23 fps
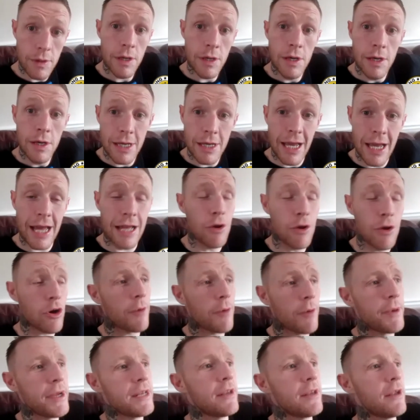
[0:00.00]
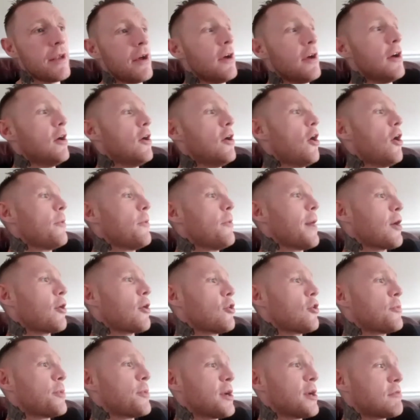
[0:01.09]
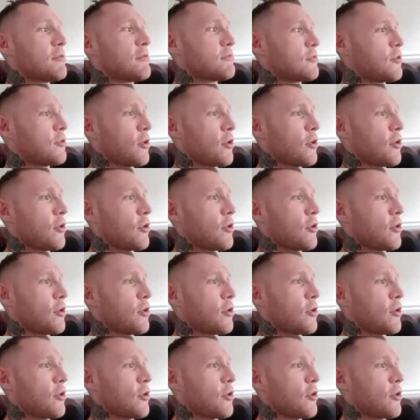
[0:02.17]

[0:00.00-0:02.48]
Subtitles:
Yeah, look, I mean, I'm not going to be